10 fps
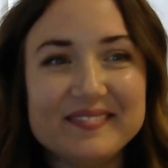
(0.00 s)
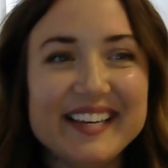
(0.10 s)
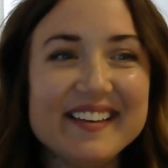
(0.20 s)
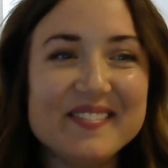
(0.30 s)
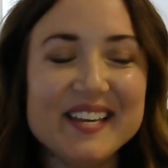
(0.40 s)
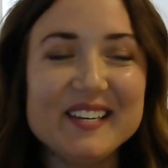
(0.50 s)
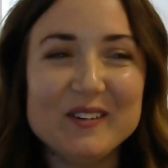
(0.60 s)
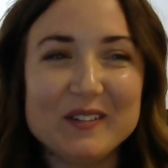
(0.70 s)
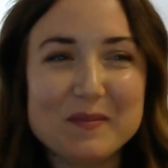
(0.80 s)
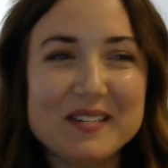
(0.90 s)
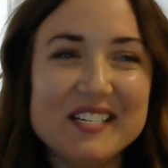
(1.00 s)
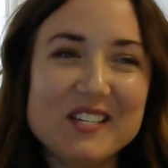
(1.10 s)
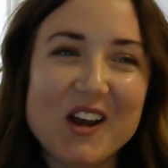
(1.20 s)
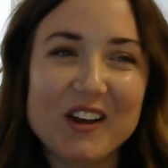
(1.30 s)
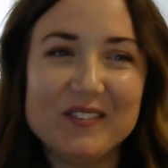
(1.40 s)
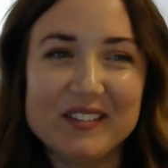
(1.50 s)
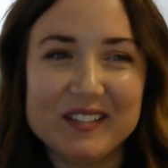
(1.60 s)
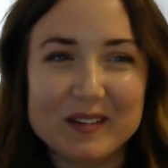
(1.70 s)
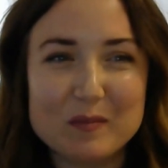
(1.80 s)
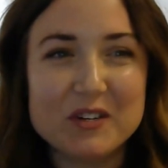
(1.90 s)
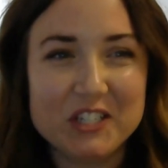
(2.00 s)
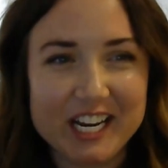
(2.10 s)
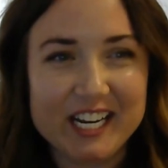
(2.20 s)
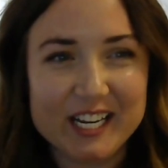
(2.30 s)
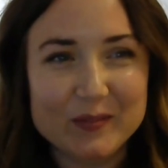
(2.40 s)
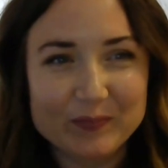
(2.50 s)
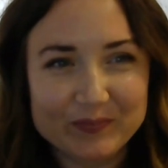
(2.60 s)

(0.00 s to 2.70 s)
Yeah, thank you. It's been nice talking with you. I appreciate it.